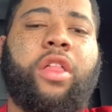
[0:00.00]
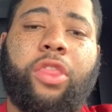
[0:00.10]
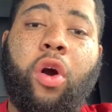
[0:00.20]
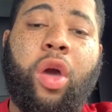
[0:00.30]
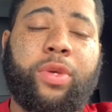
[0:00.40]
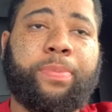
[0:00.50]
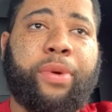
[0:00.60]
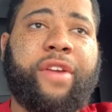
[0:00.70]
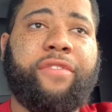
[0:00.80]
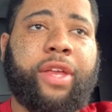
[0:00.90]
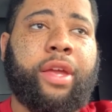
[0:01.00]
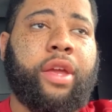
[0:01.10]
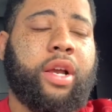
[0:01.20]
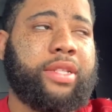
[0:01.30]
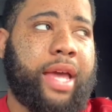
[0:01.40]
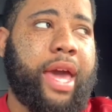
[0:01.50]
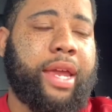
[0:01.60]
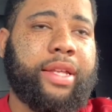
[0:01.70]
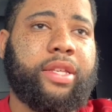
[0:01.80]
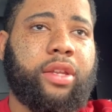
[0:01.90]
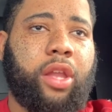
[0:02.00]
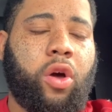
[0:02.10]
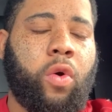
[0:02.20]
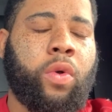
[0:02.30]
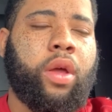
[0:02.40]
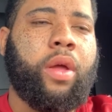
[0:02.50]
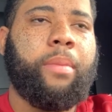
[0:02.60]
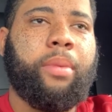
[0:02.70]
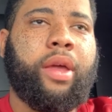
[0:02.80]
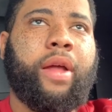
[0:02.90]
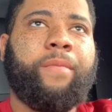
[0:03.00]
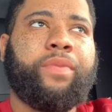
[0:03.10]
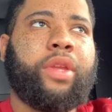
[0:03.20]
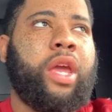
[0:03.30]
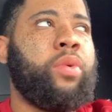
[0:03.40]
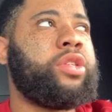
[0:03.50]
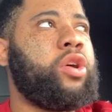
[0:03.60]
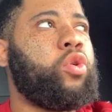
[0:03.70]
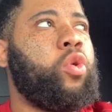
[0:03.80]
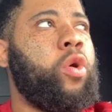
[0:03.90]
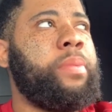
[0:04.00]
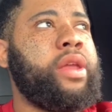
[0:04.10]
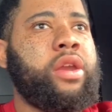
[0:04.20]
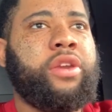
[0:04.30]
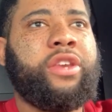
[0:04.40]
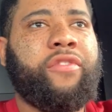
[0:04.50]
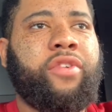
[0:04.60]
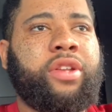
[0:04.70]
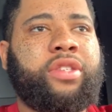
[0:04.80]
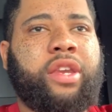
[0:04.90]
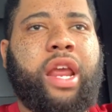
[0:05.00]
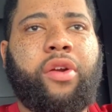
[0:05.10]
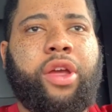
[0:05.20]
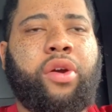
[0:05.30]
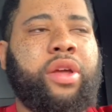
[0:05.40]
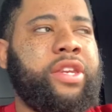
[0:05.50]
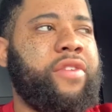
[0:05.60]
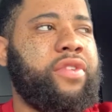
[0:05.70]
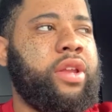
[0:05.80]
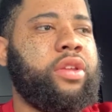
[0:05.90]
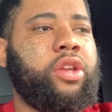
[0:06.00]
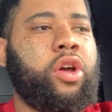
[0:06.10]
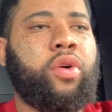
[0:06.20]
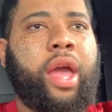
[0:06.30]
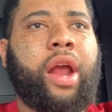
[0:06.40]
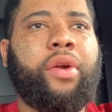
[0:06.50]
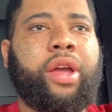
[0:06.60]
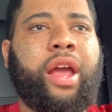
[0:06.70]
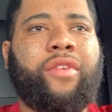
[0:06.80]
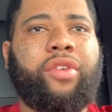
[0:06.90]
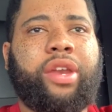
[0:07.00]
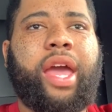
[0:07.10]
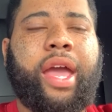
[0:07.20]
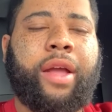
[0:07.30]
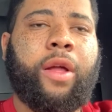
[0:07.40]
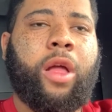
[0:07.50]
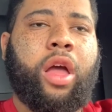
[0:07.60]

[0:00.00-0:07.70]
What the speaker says: Though it was briefly because I had to get to the load, but it was so cool being in a different scenario, in a different, you know, area every day.